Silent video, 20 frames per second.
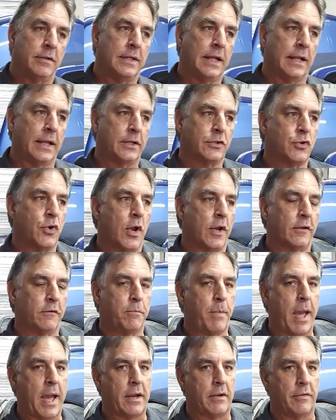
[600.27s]
the electronics
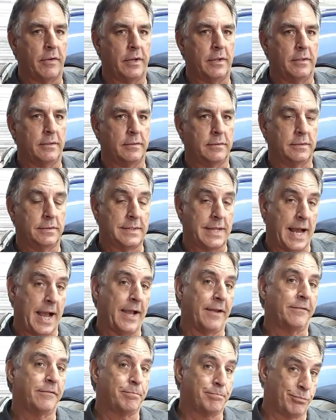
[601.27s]
battery
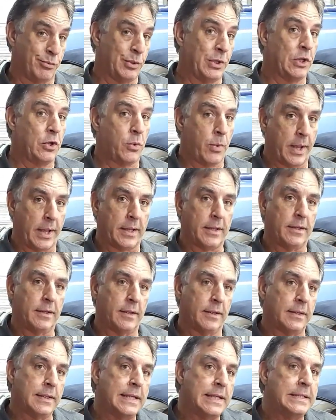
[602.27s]
dies pretty quick.
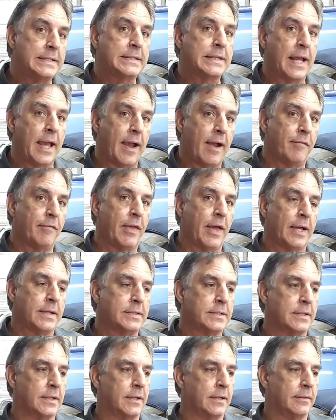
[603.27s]
It needs to have
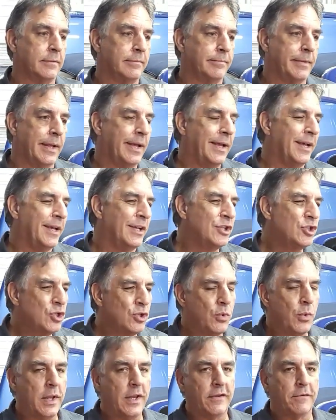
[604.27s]
that
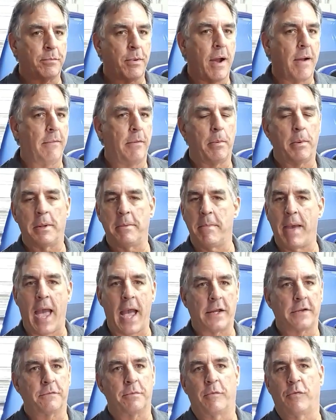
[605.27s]
2 weeks probably
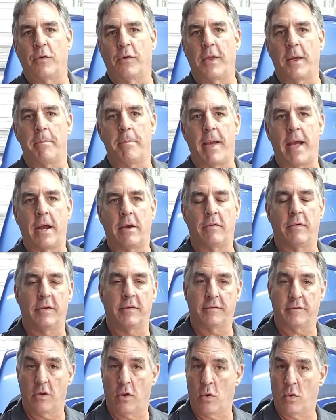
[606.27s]
max before that battery
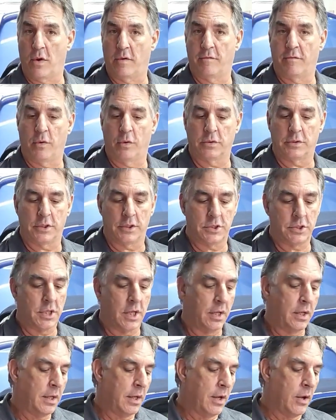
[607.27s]
is low on voltage.
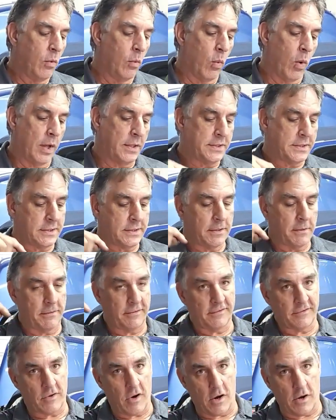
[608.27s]
Once the
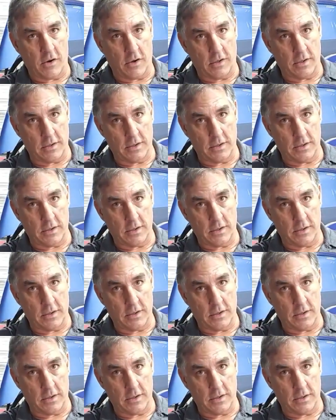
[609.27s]
start